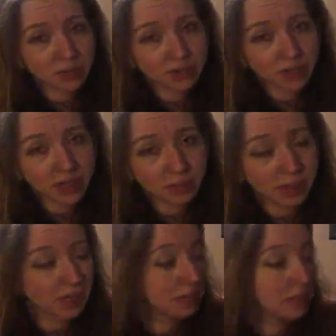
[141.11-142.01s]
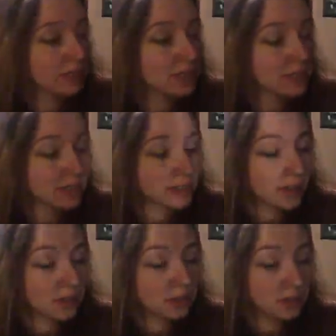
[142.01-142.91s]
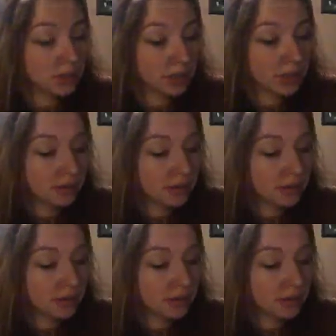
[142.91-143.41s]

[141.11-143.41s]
so that apparently is his other book.